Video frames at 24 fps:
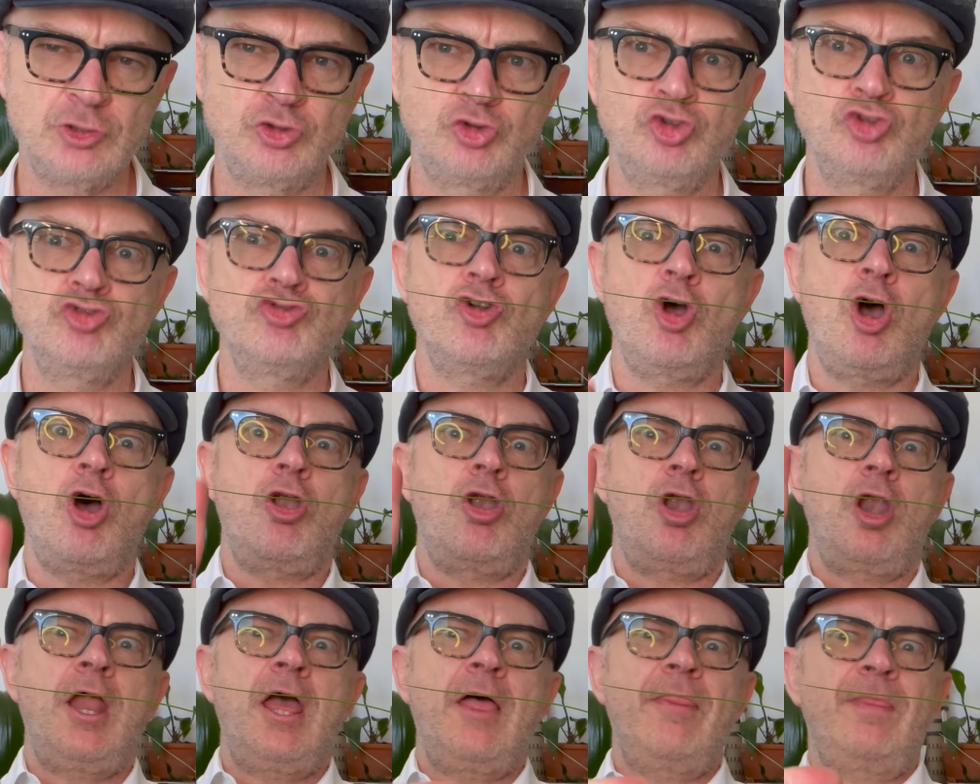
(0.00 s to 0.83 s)
do
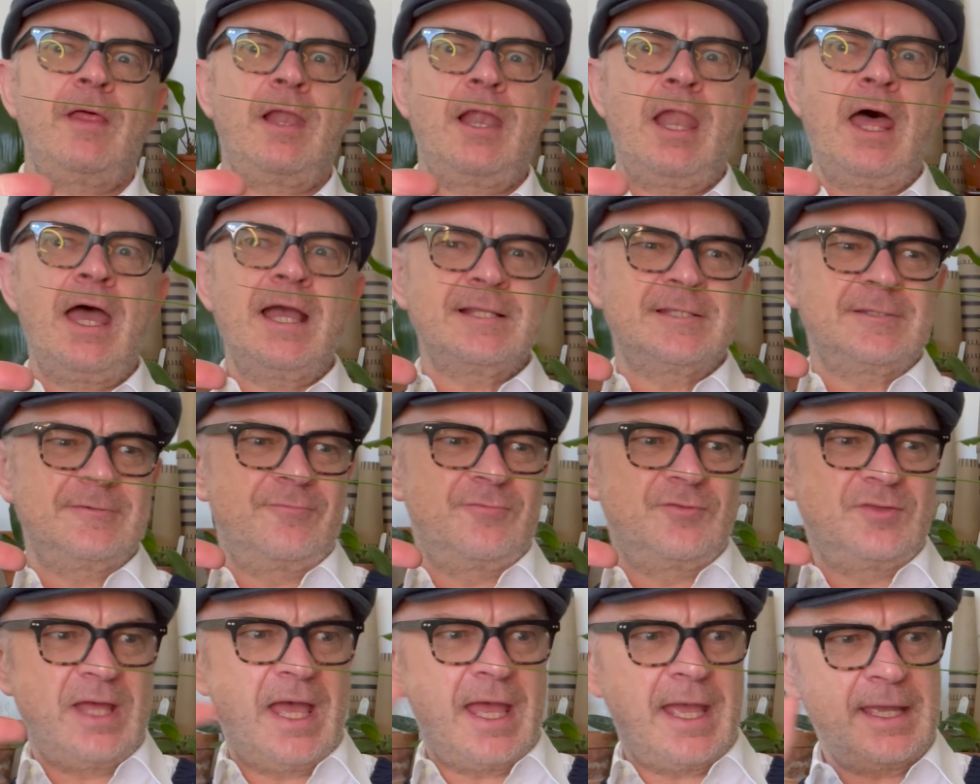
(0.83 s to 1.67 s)
not let the light
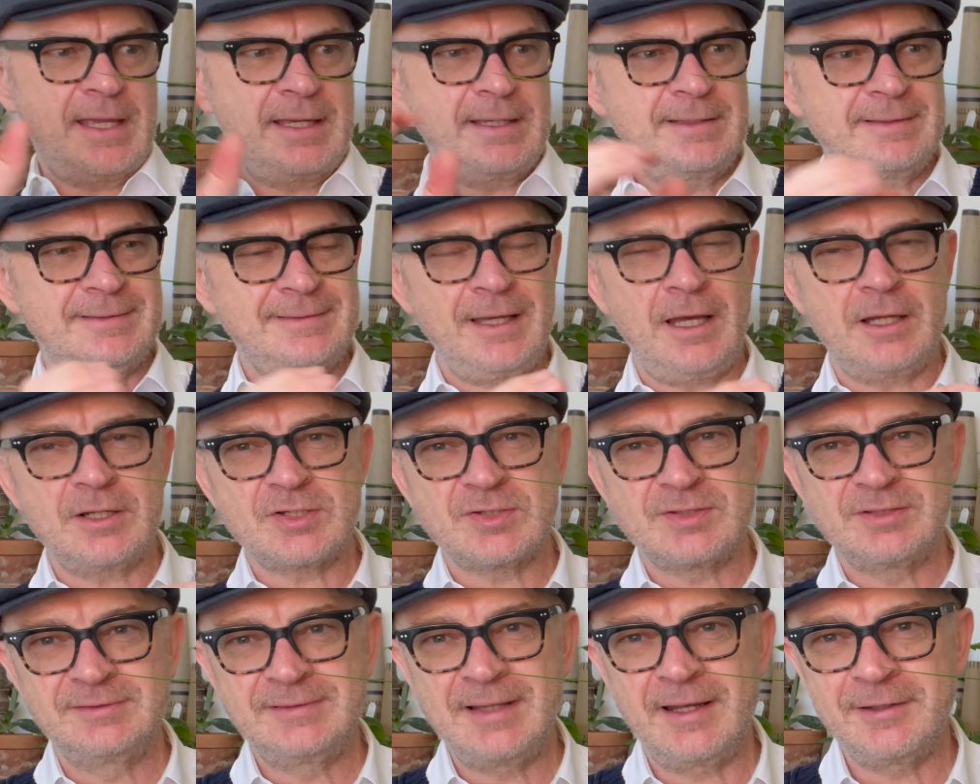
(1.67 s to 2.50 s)
of day
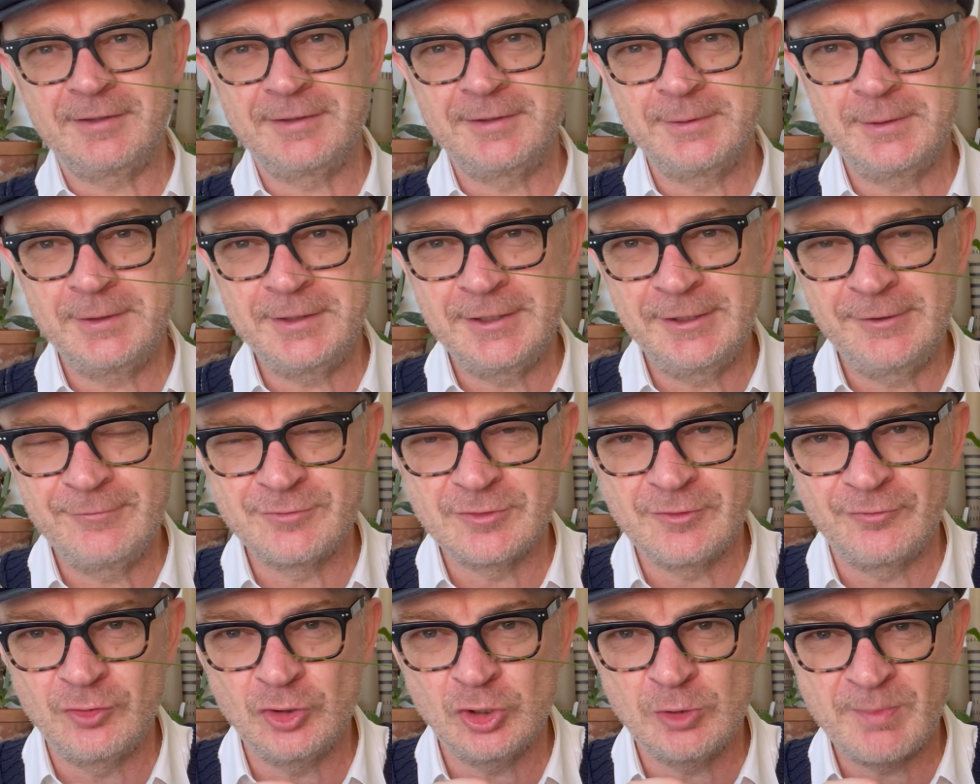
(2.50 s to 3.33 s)
touch the delicate
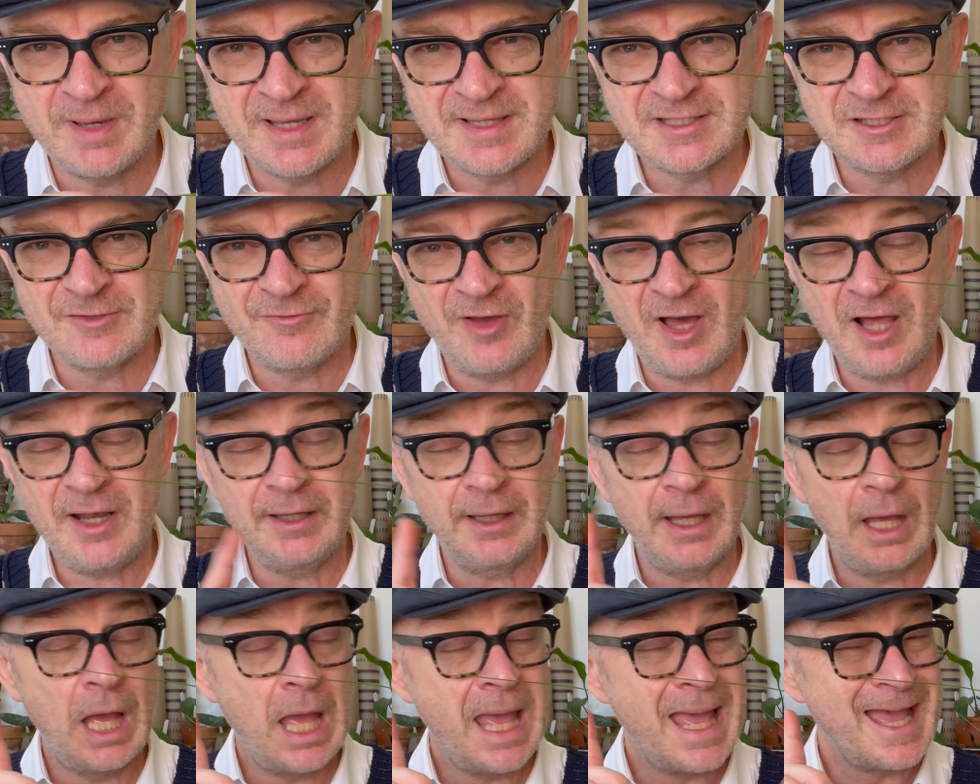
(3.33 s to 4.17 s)
leaves of your
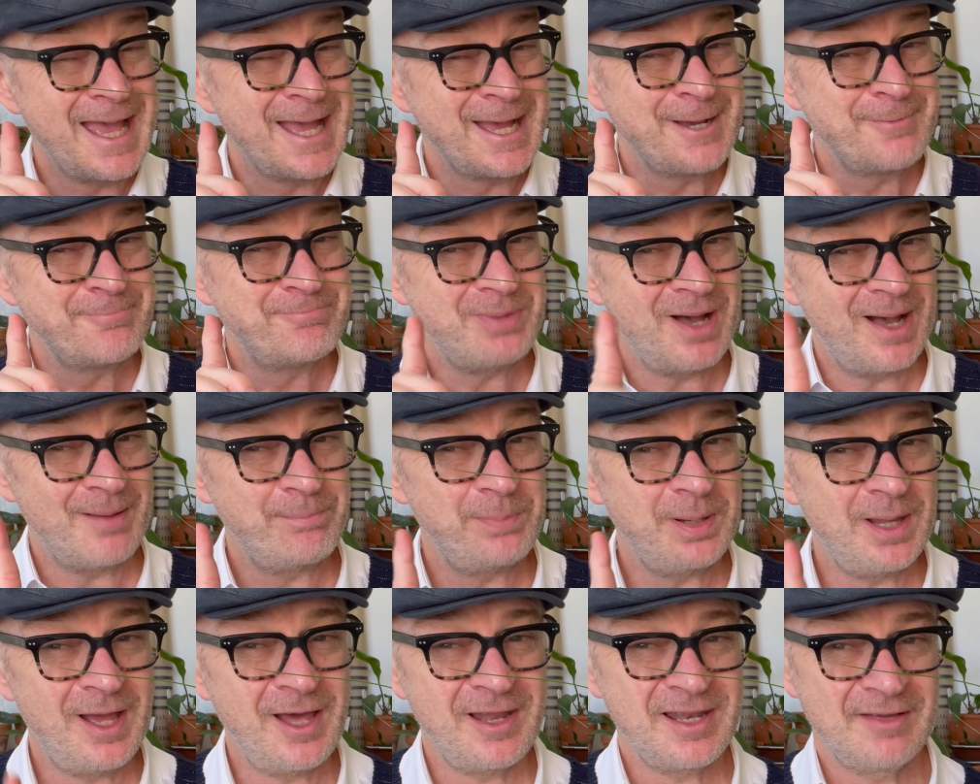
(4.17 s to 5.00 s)
Masdevallia. But
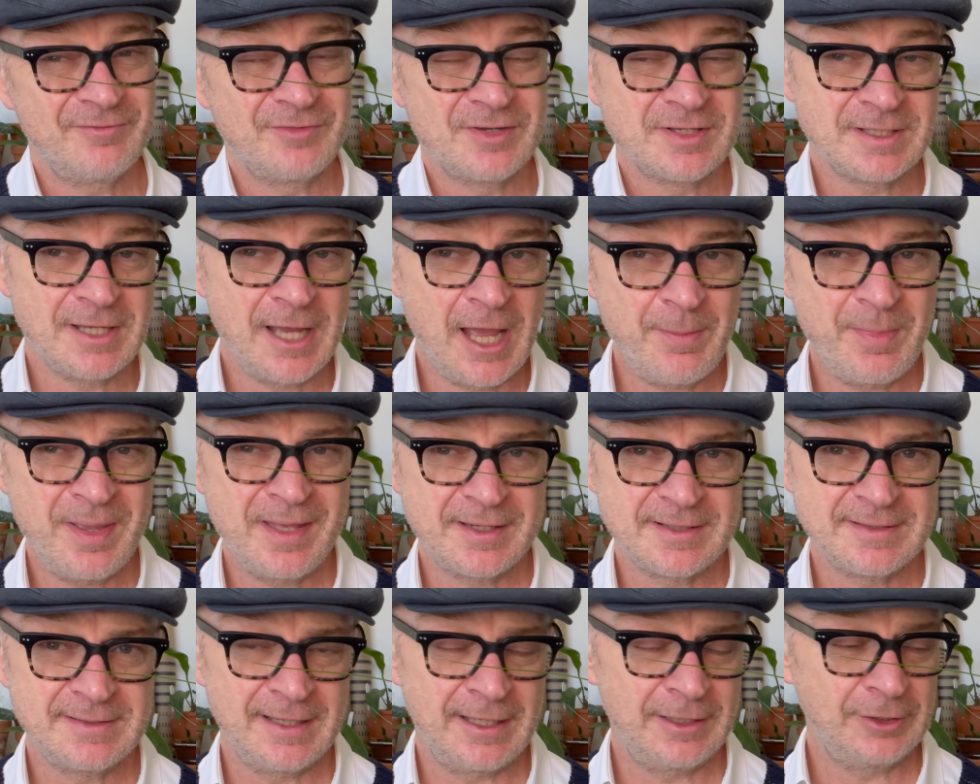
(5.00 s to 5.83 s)
plant lovers, I'm here
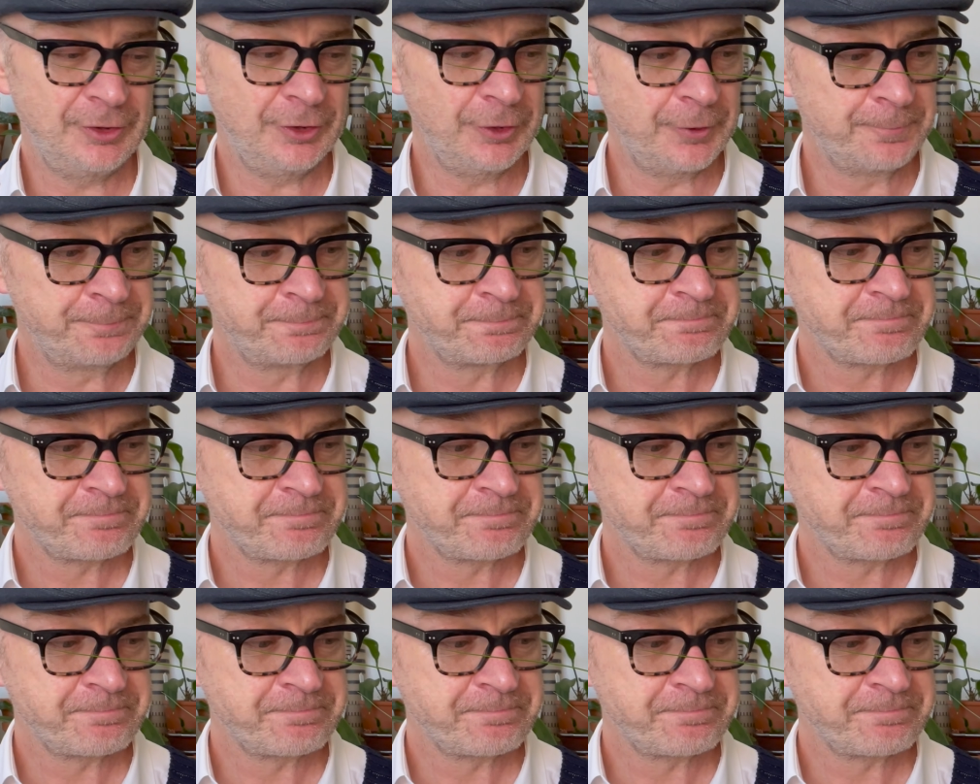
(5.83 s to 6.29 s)
to tell you